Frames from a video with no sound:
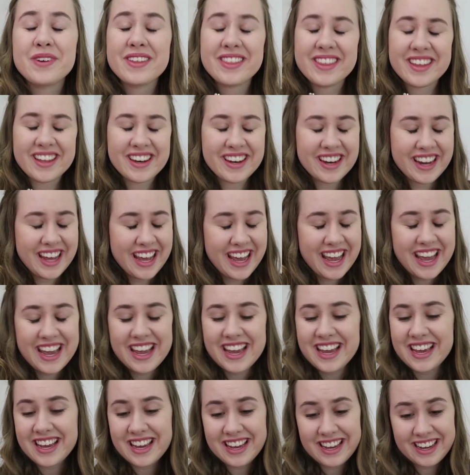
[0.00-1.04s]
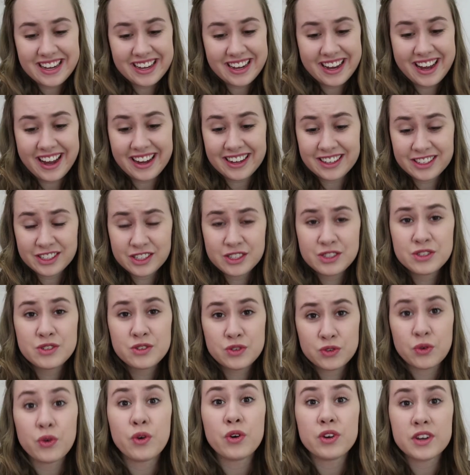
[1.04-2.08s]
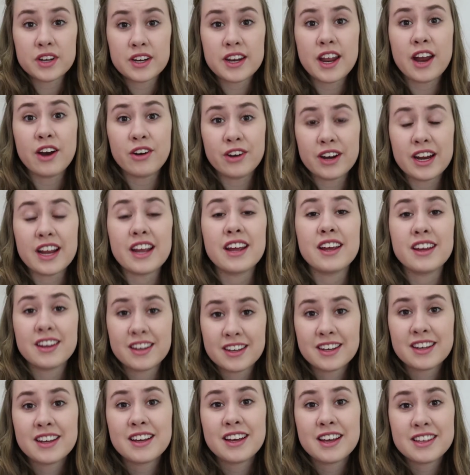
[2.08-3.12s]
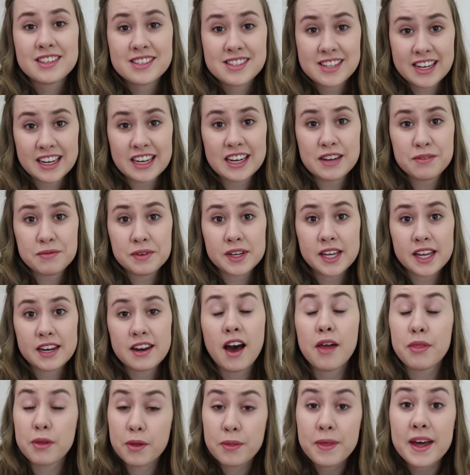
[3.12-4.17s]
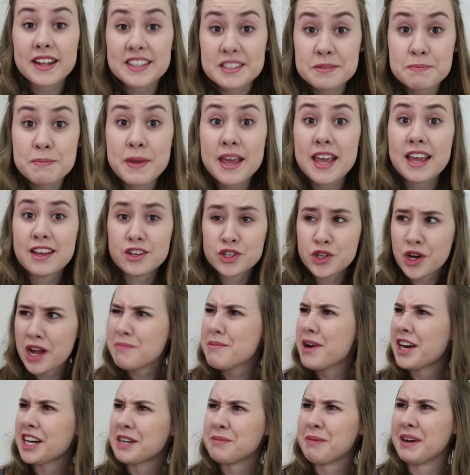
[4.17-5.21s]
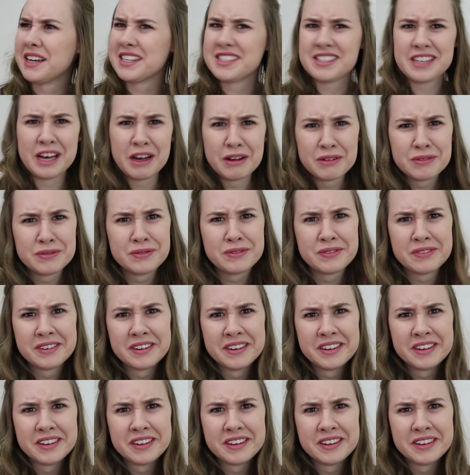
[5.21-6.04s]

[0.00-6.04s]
with an E, extraordinary significant other. That's me. Should I marry myself?